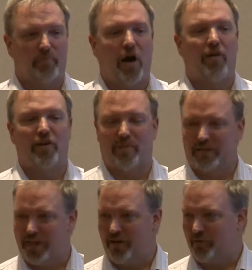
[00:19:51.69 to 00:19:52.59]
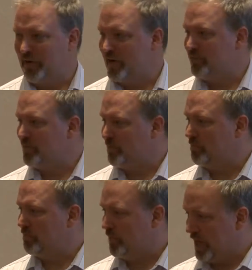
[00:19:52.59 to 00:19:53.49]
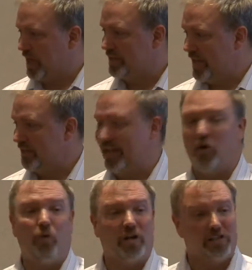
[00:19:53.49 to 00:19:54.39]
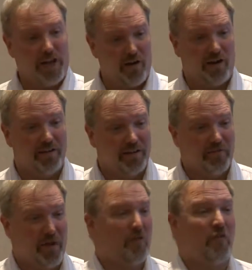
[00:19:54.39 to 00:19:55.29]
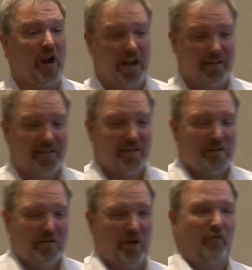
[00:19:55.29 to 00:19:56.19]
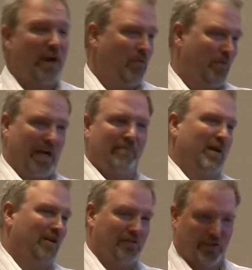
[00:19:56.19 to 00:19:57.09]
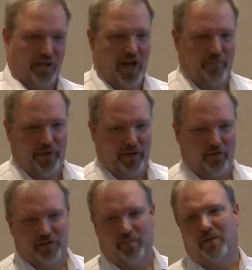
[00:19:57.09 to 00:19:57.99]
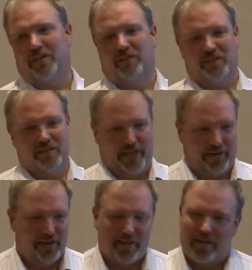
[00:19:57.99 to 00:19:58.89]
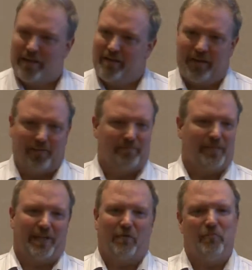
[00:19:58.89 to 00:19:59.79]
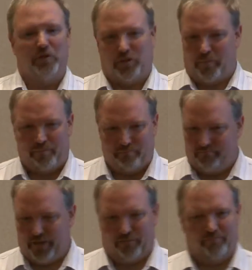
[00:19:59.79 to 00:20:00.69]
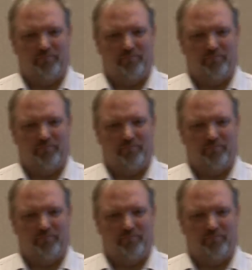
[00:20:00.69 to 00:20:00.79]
poverty mentality when it comes to content. They don't want to share it. They're afraid. Well, my competitors are going to copy it or somebody's going to see it. Well, you don't put your